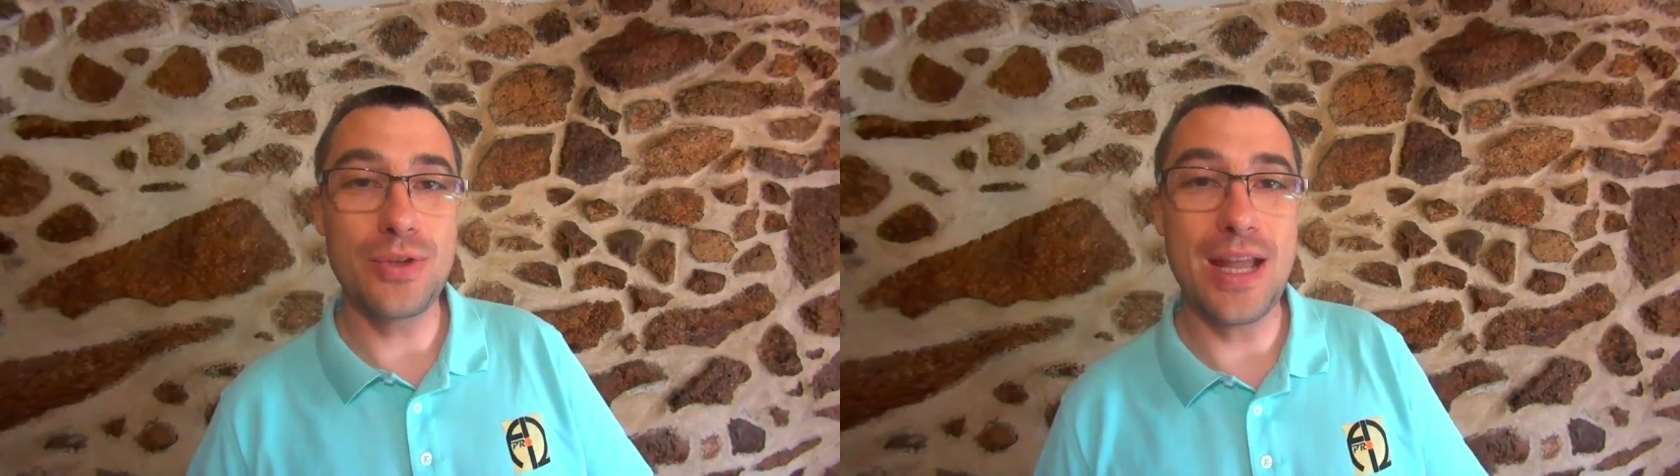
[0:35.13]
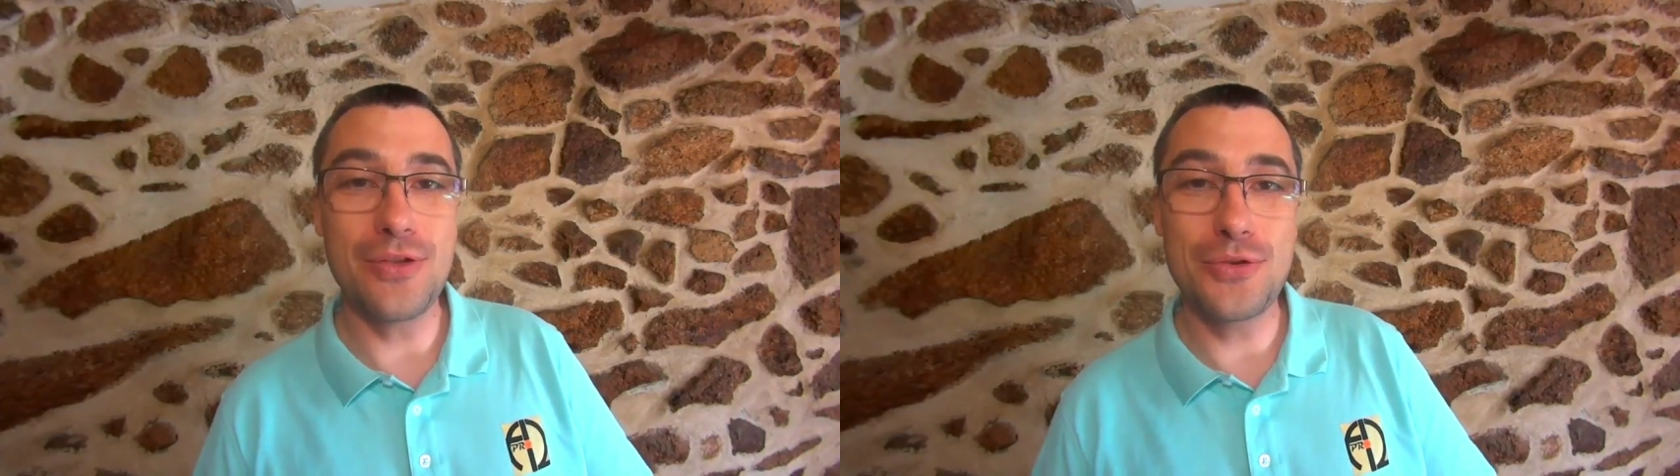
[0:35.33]

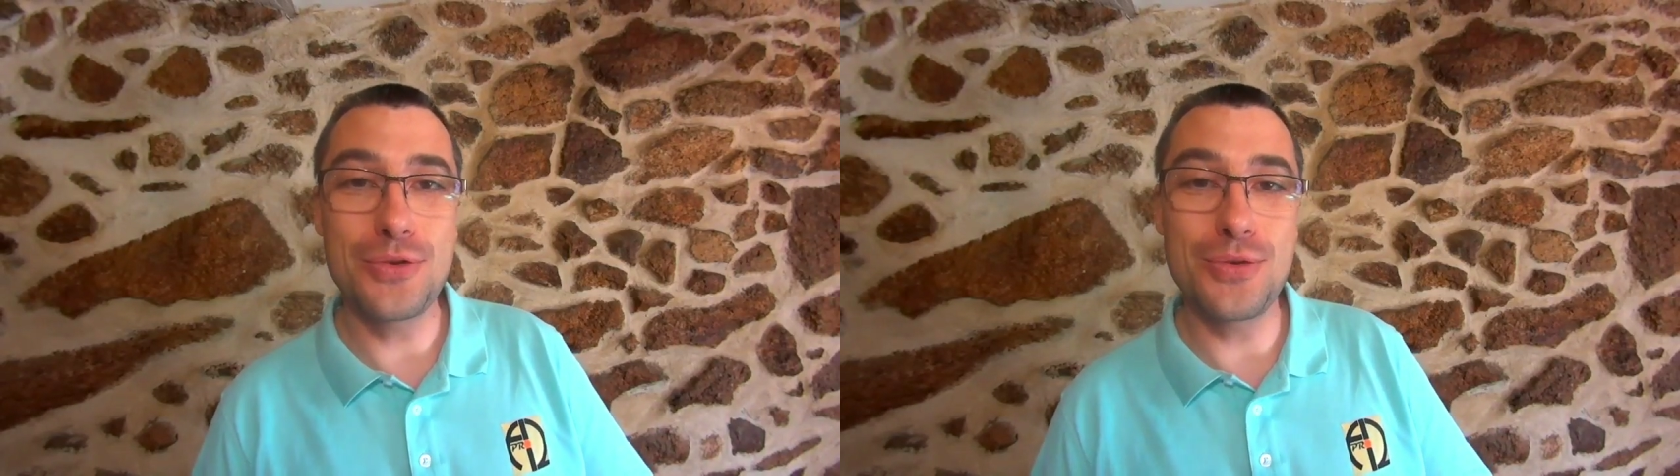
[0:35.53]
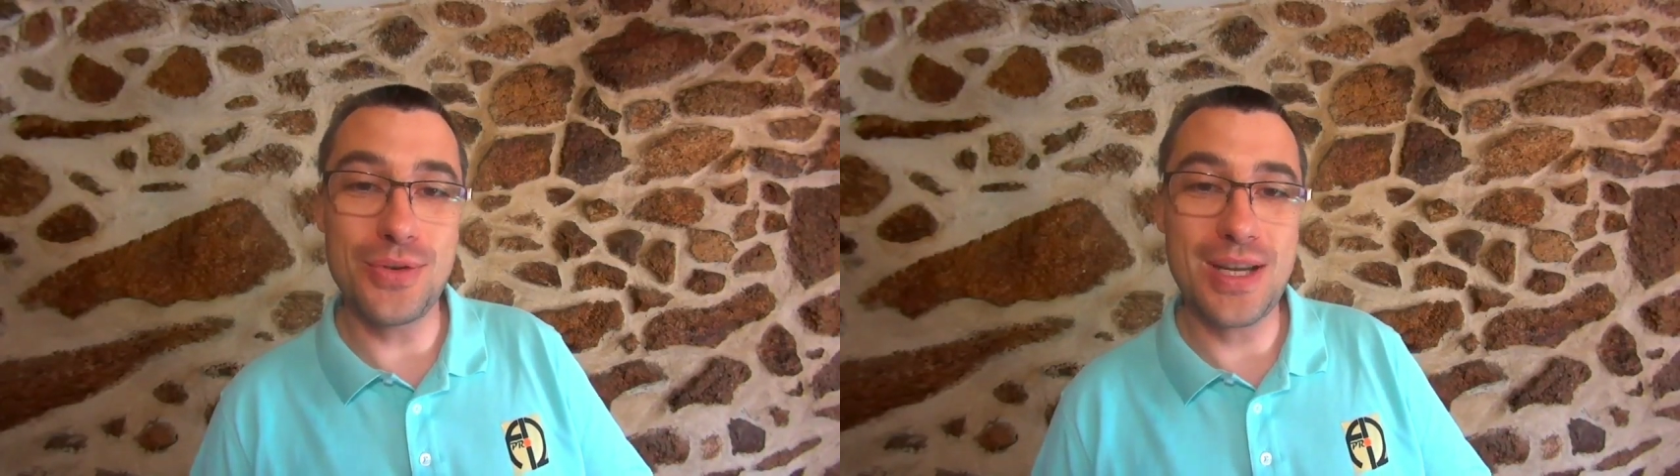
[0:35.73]
then
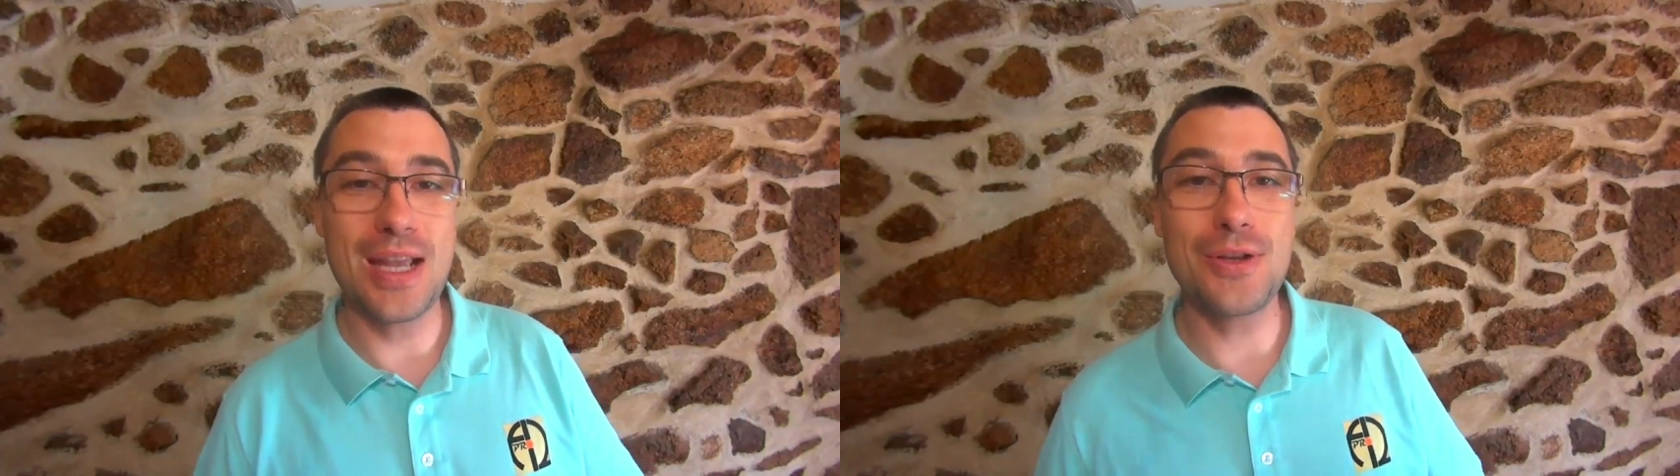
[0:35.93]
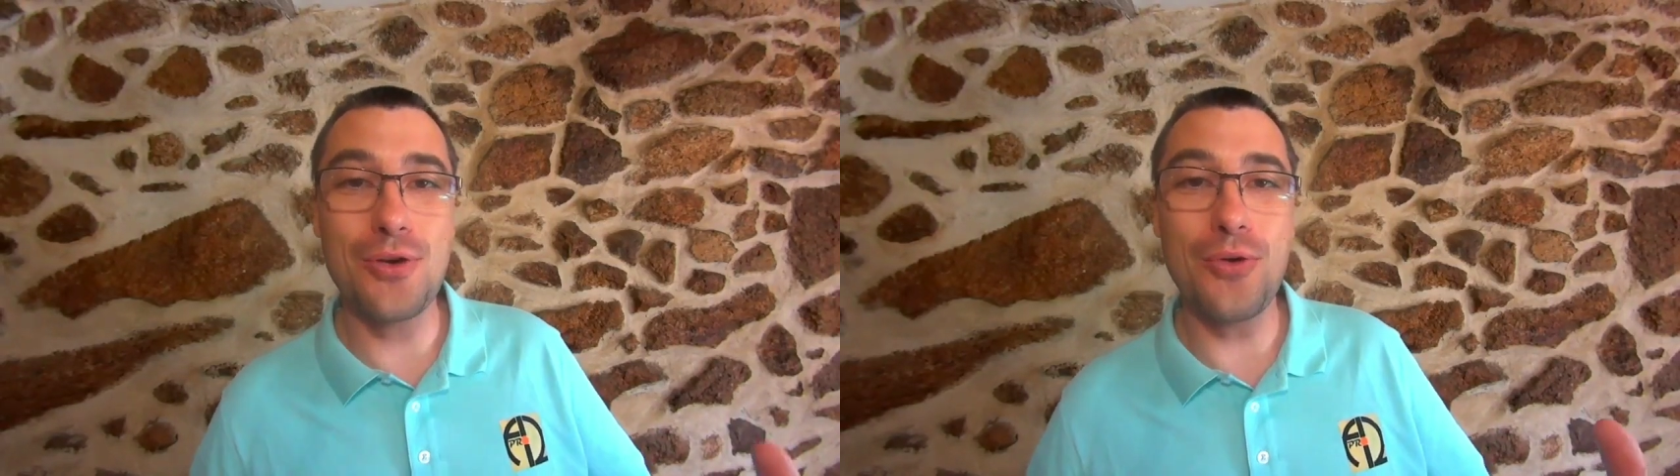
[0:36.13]
to
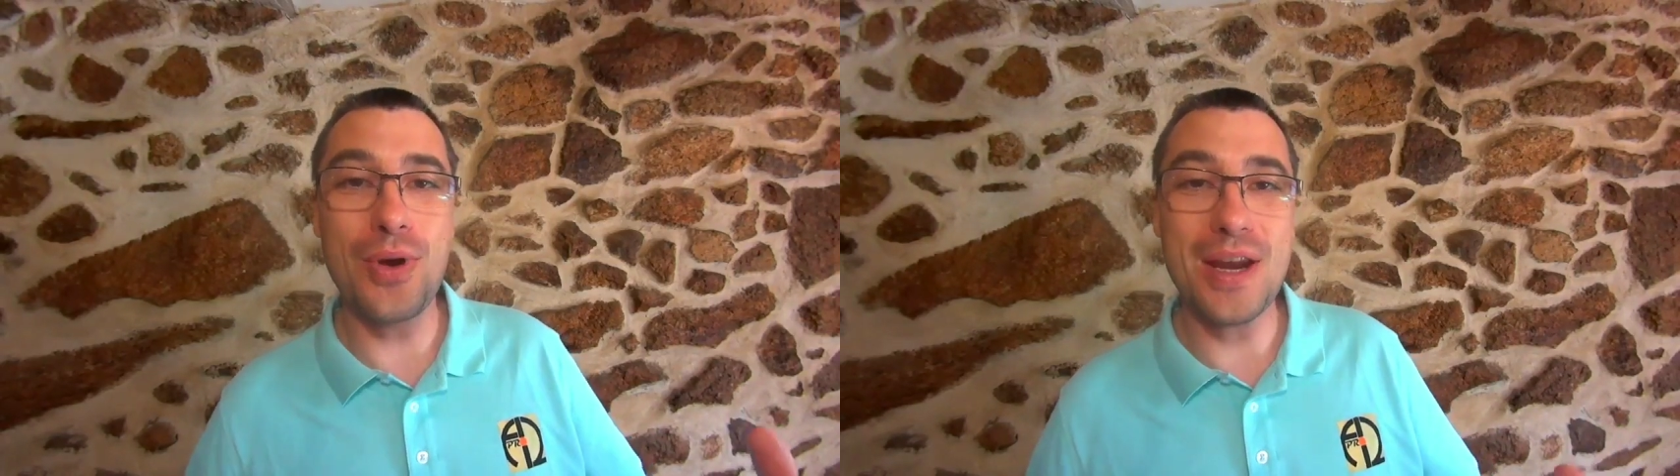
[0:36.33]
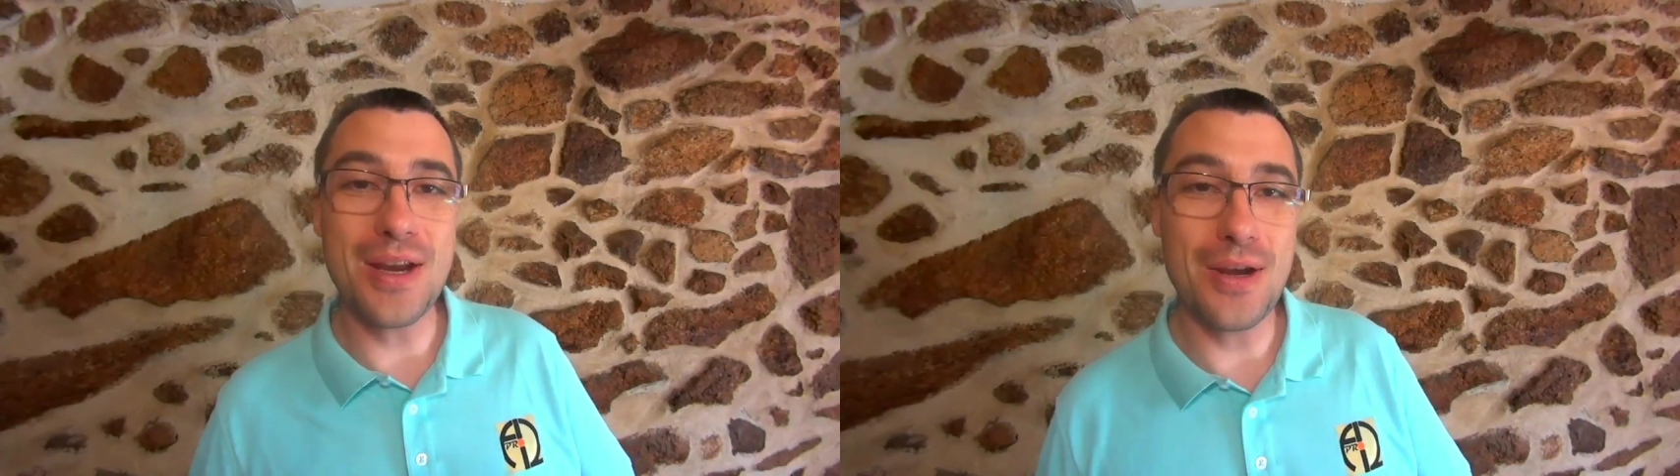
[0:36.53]
get
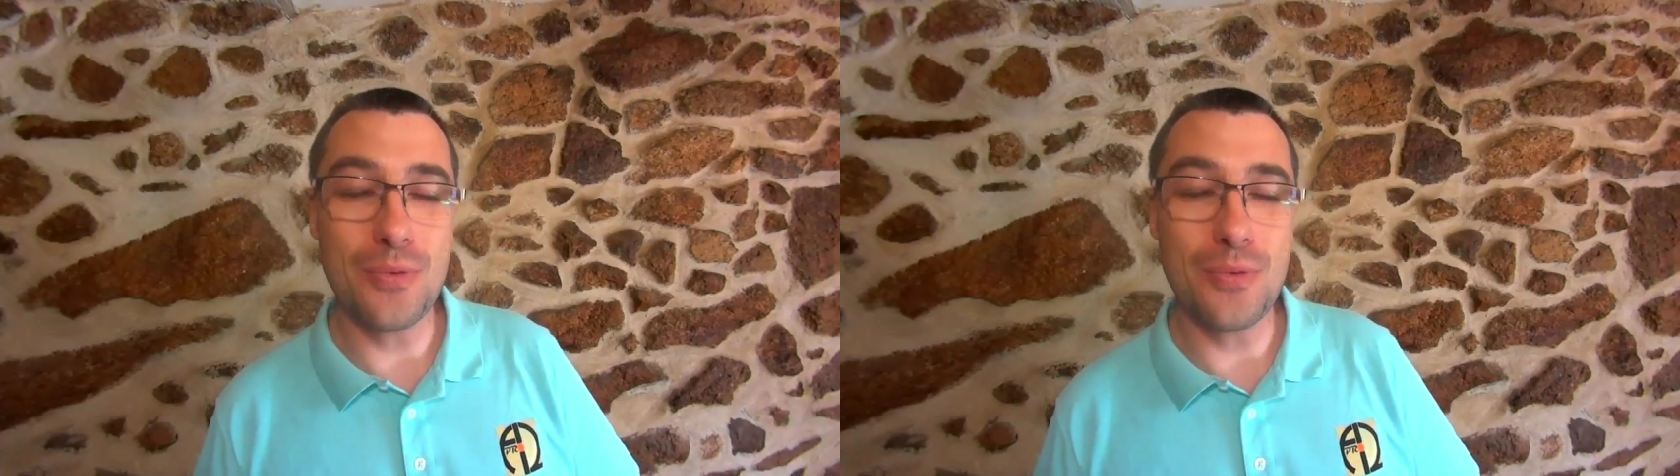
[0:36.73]
going